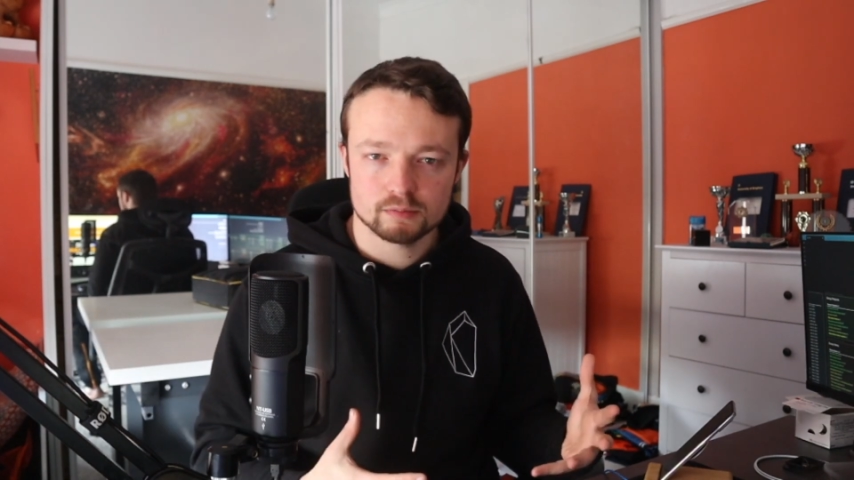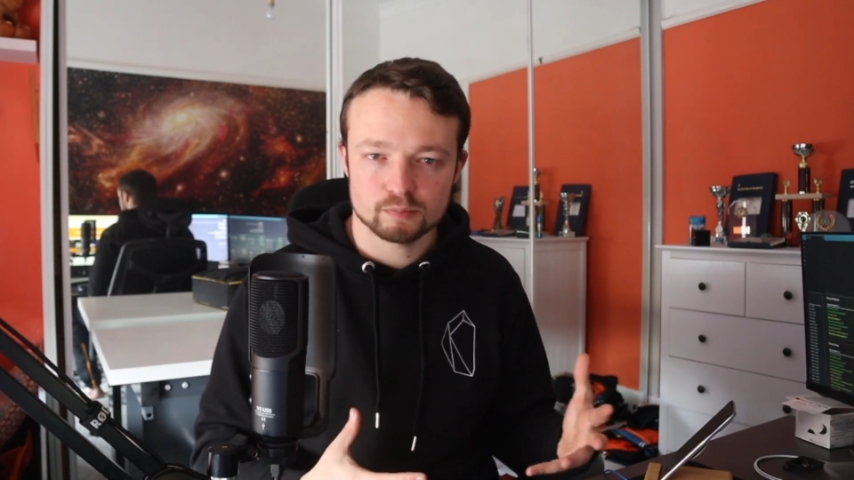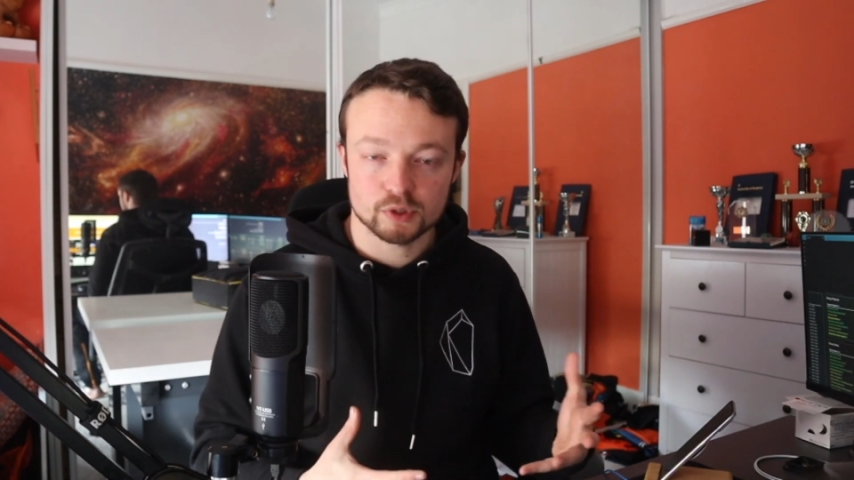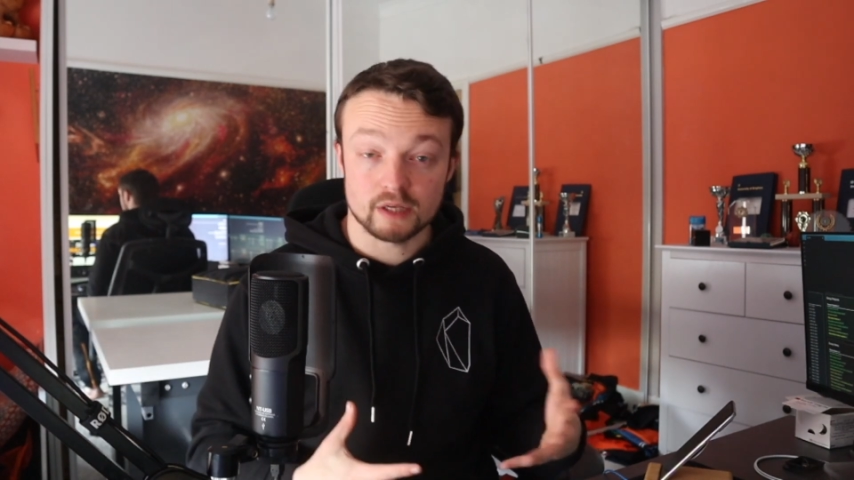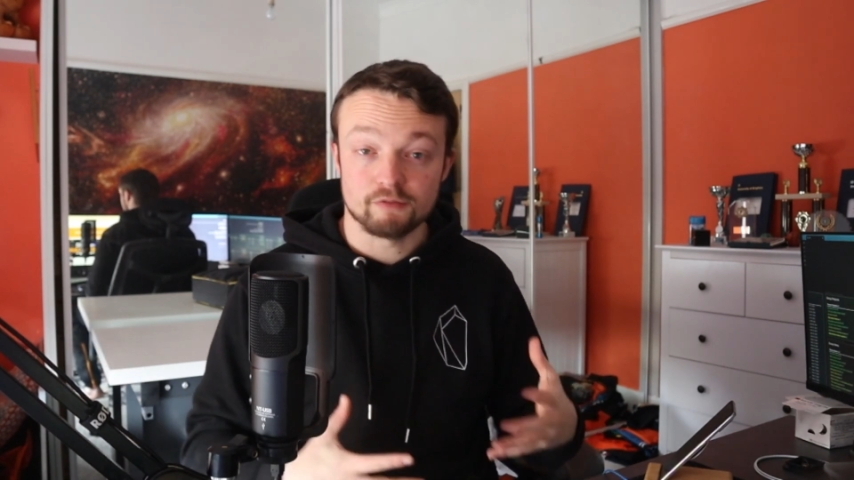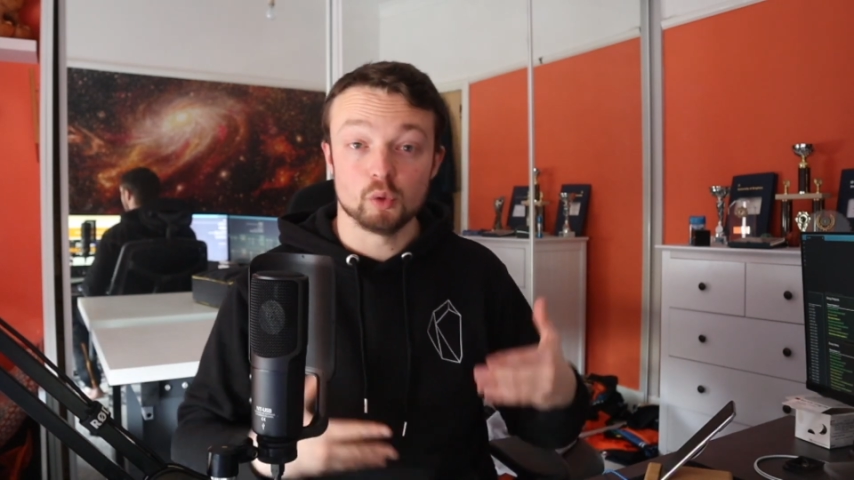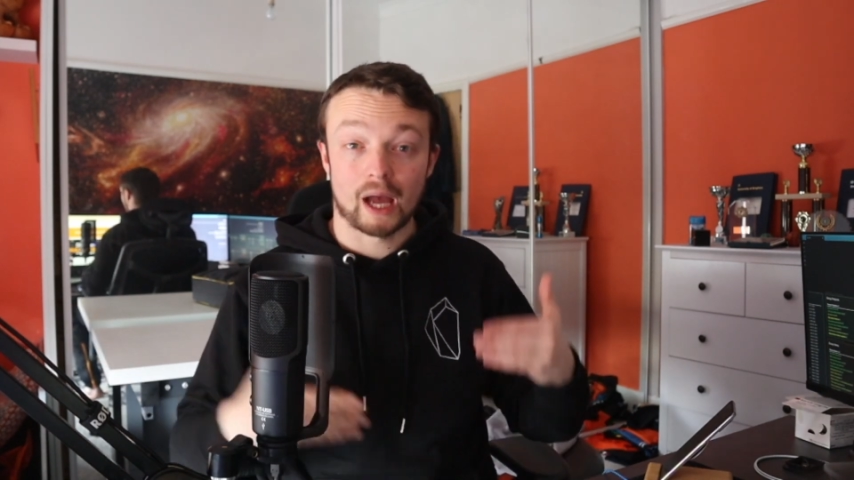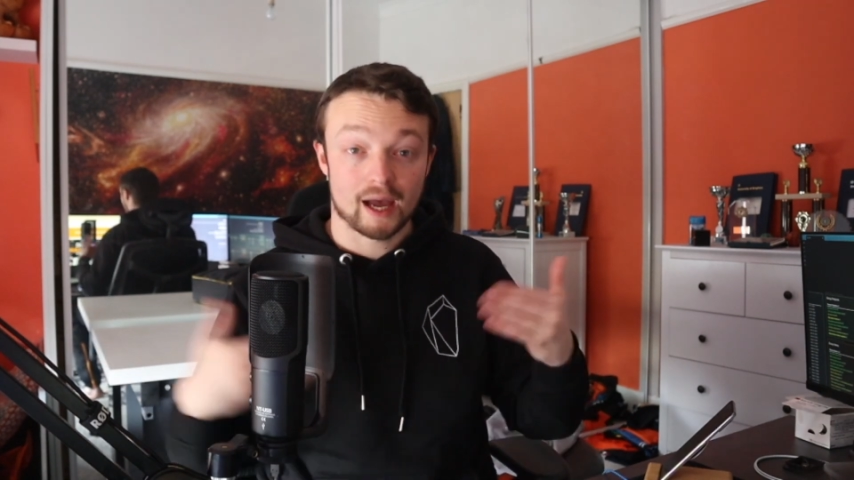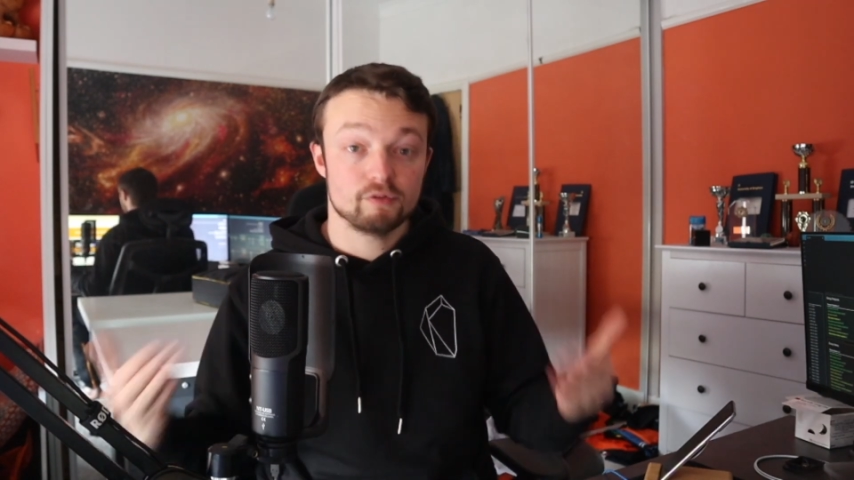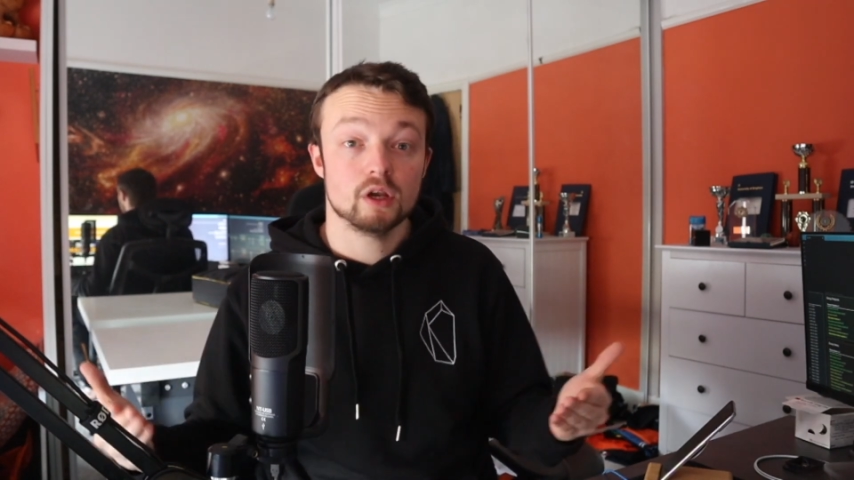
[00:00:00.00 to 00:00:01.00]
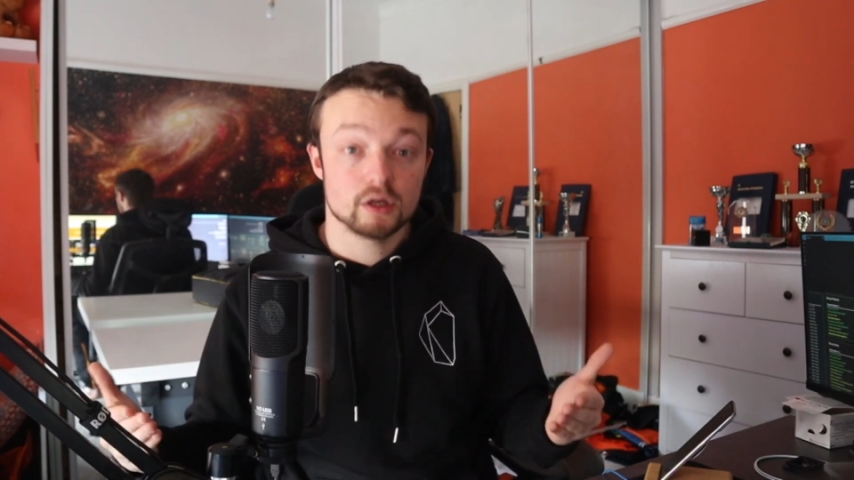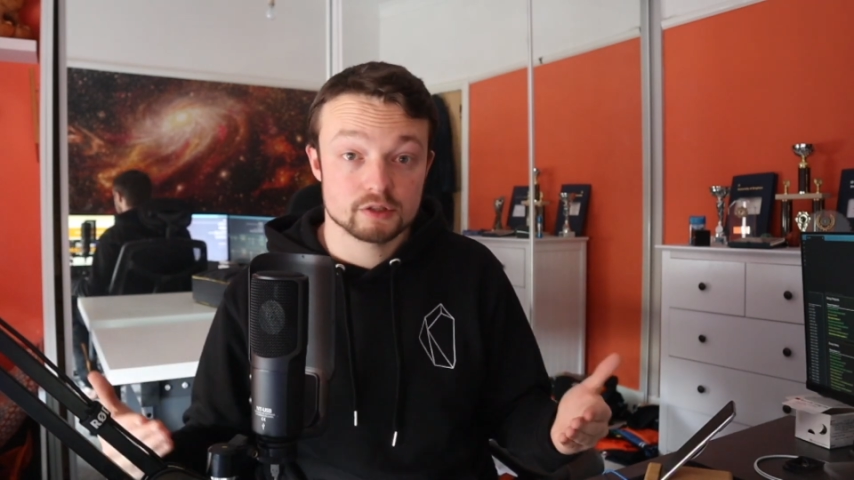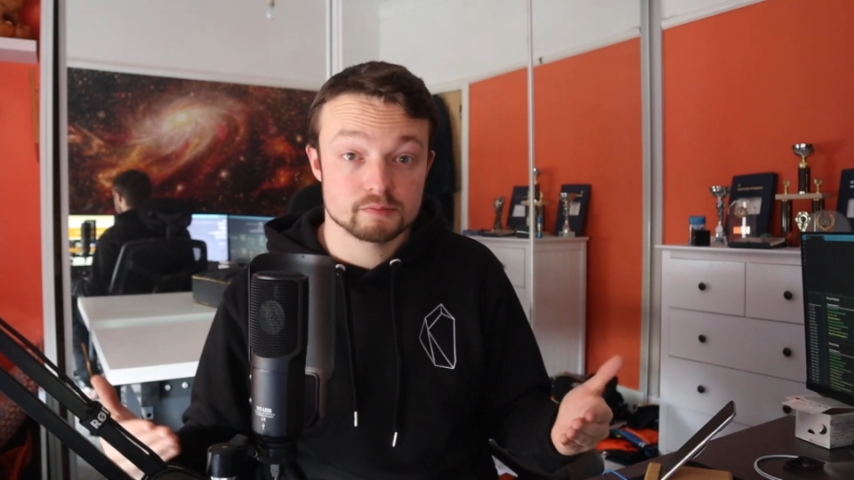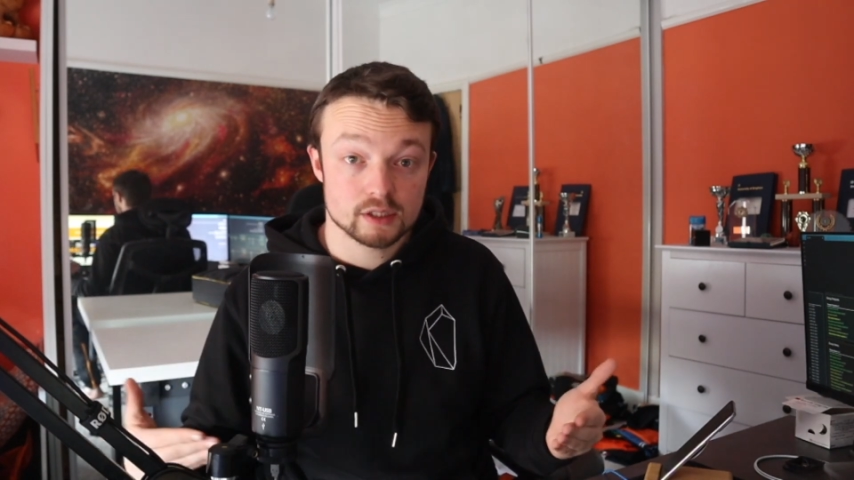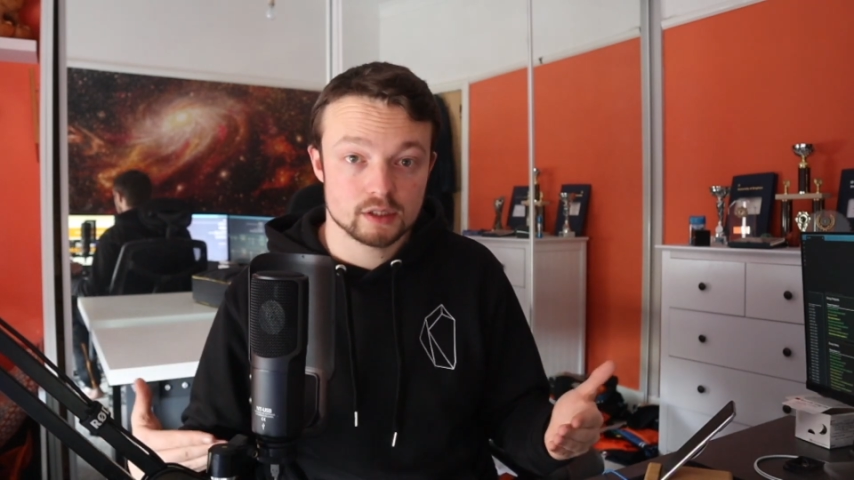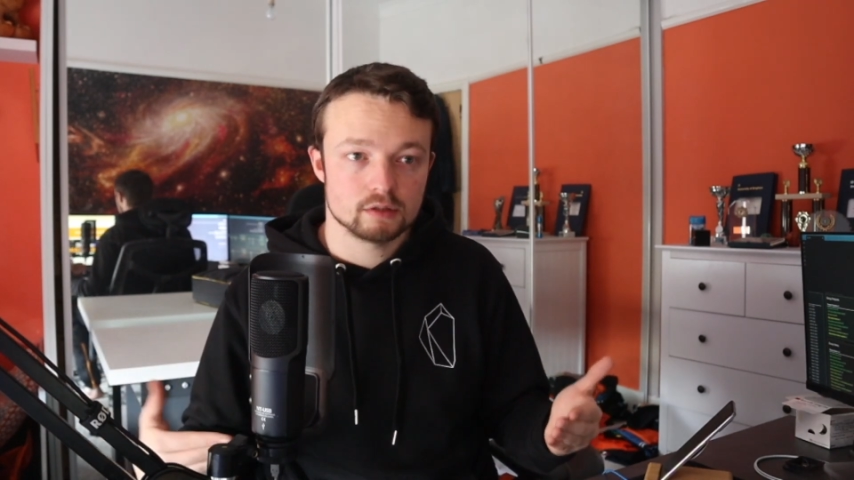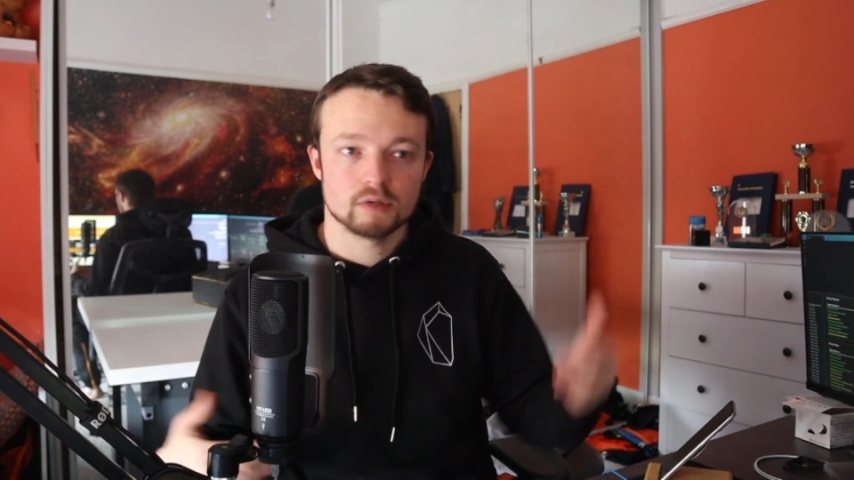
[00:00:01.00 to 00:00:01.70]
but if you have learned Obsidian,